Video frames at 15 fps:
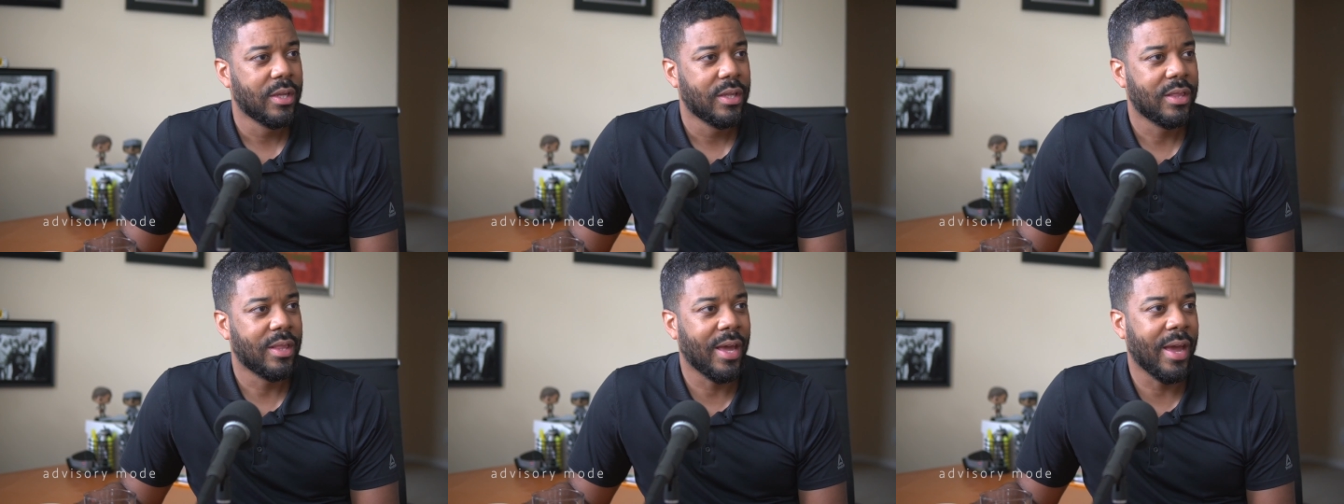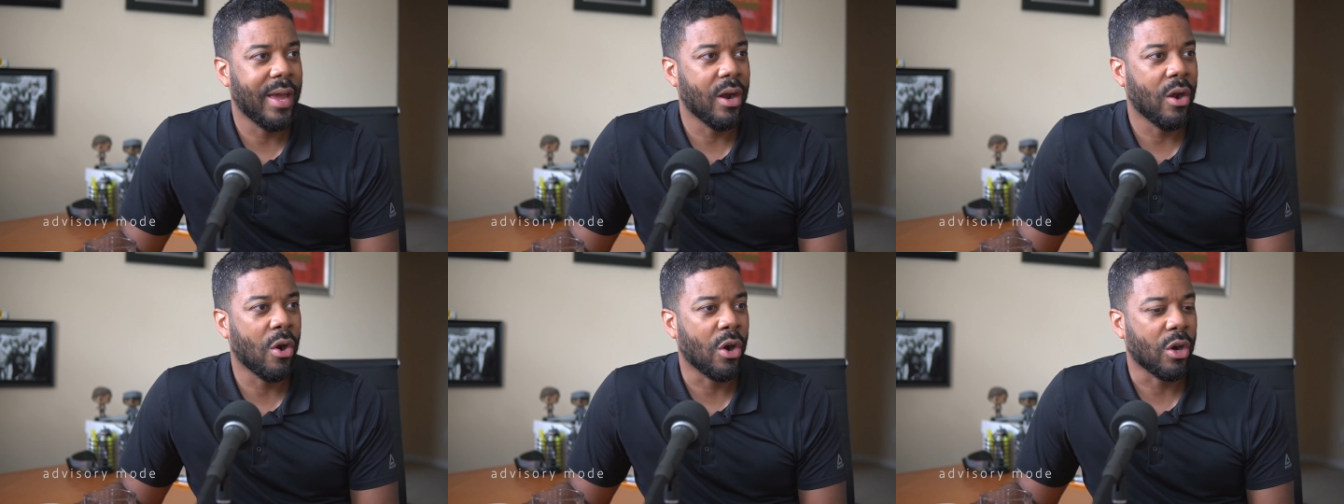that
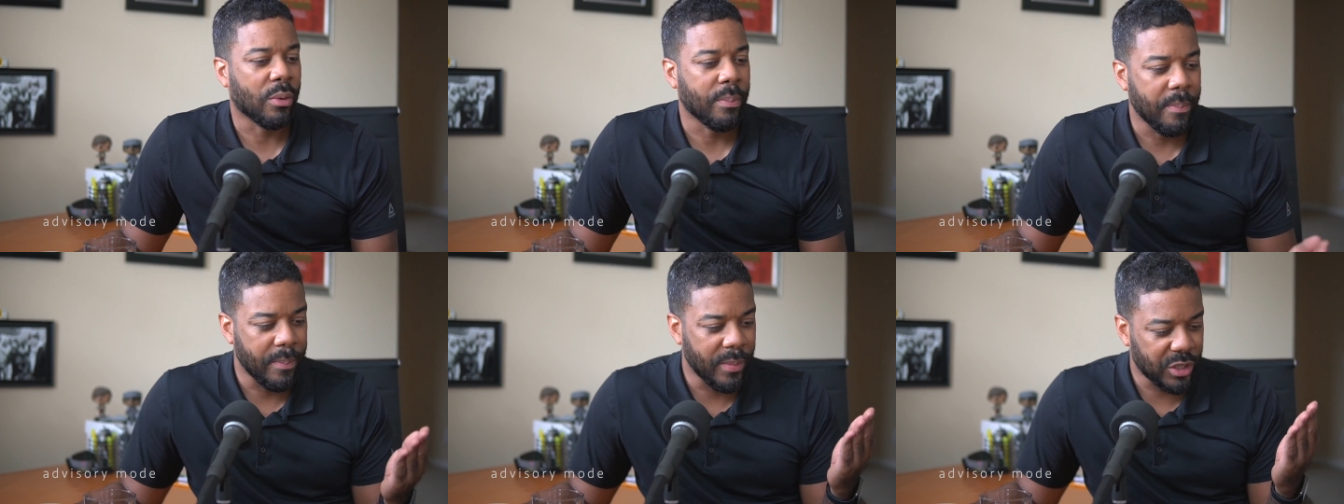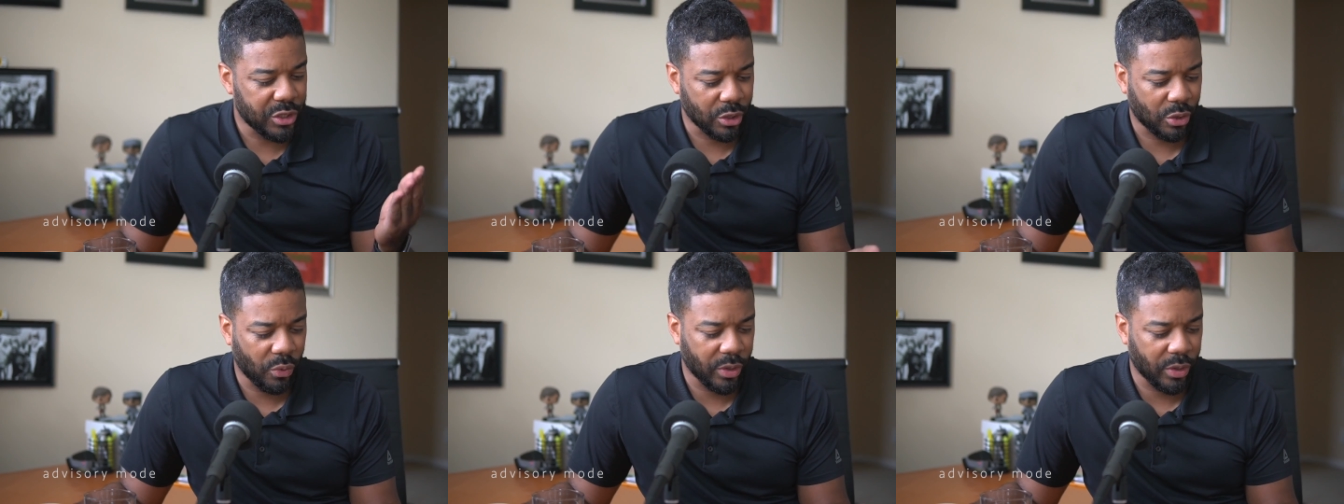are
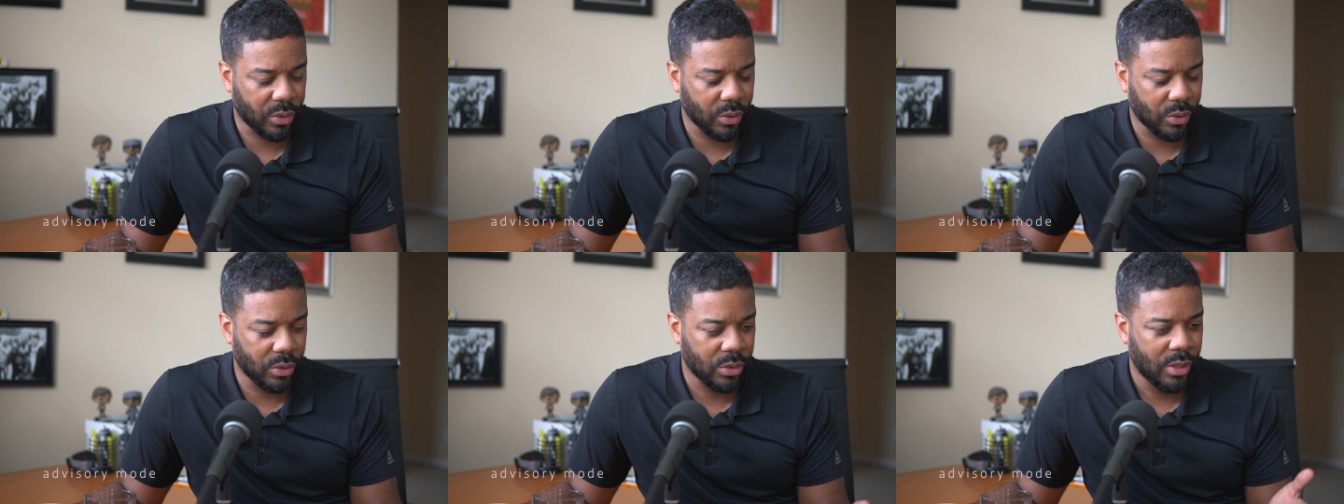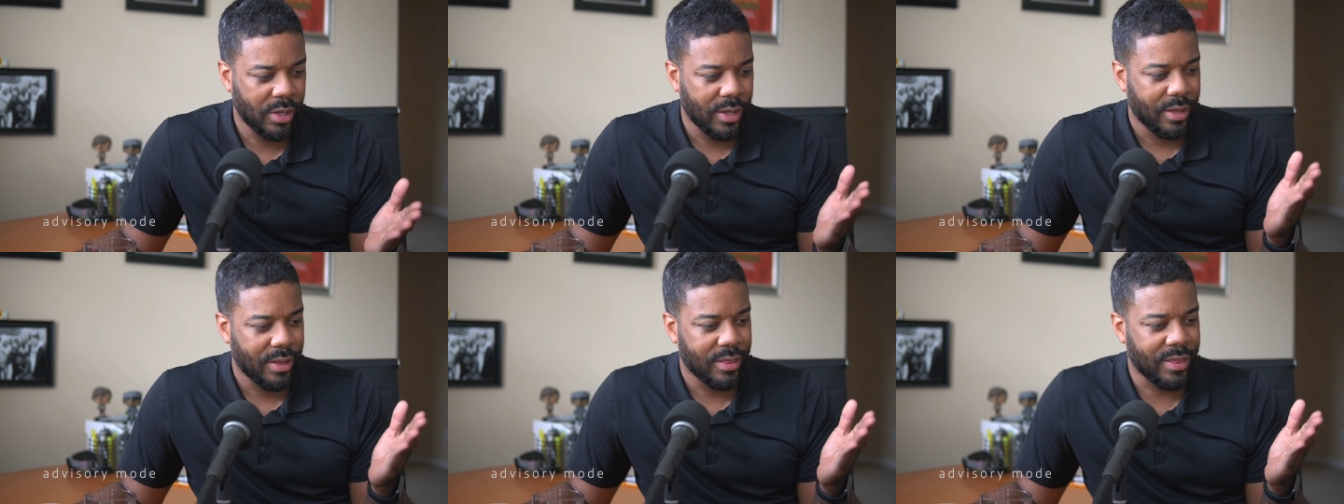mission critical,
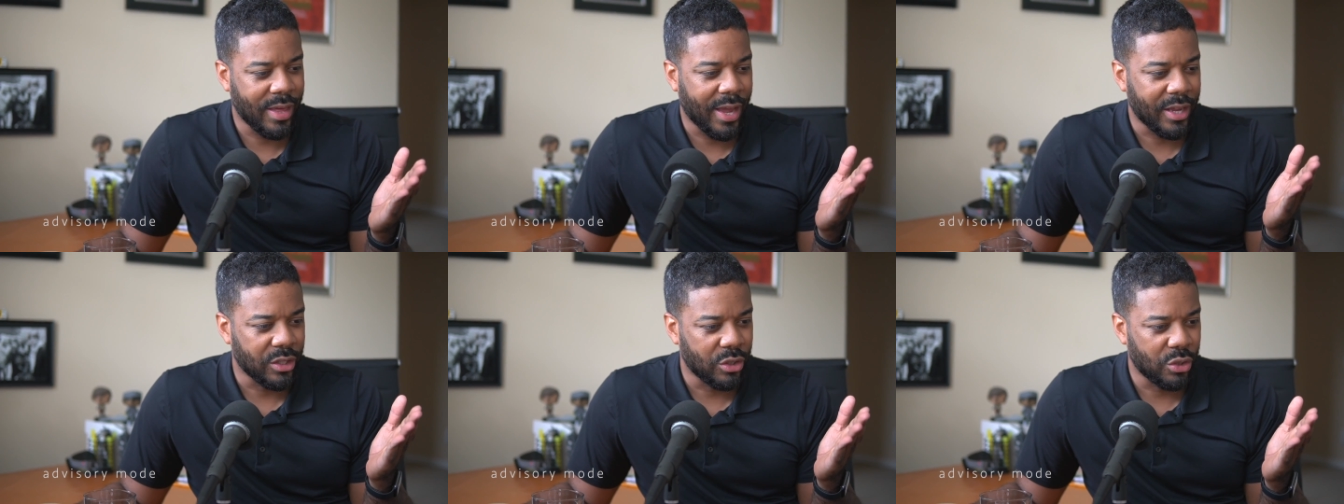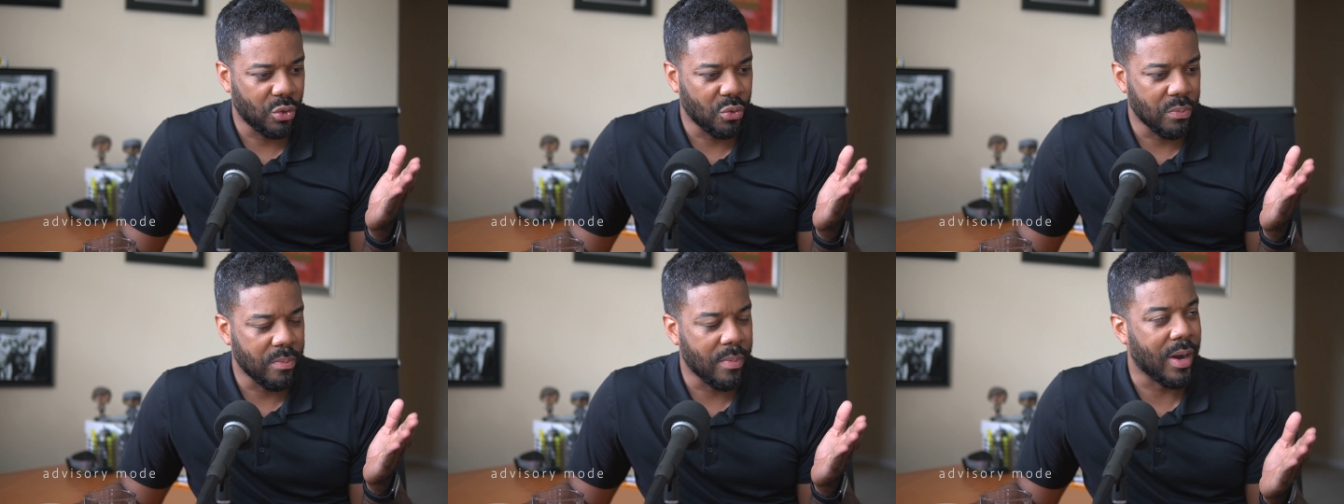that
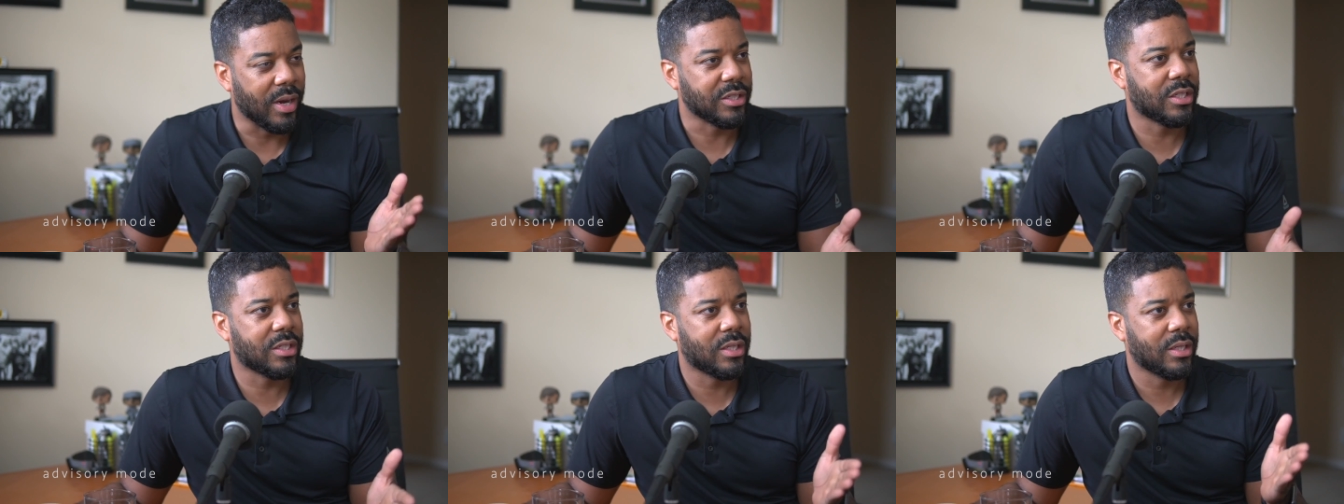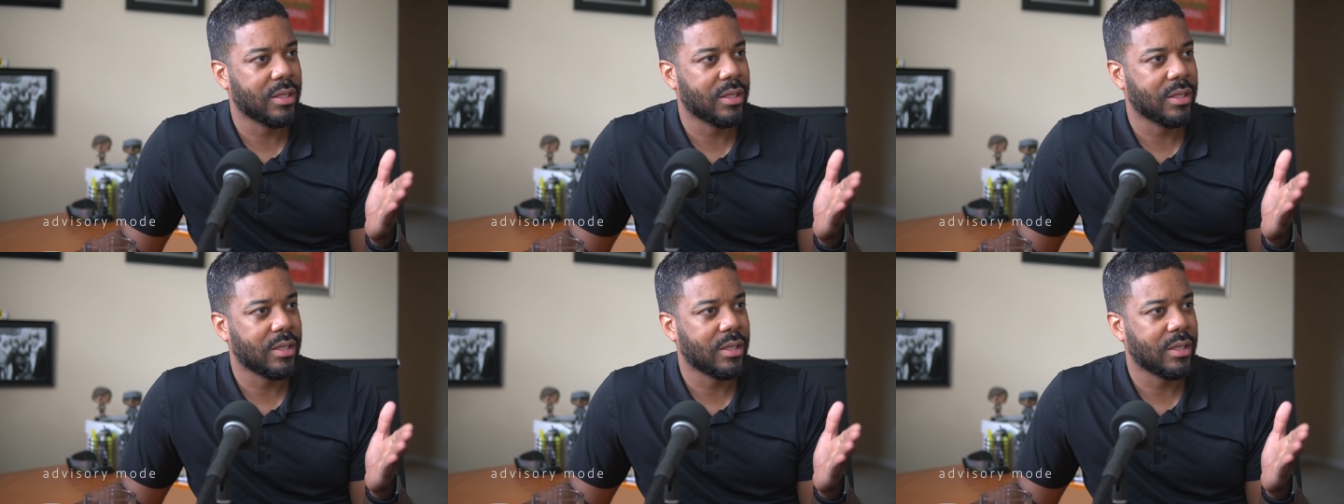you must,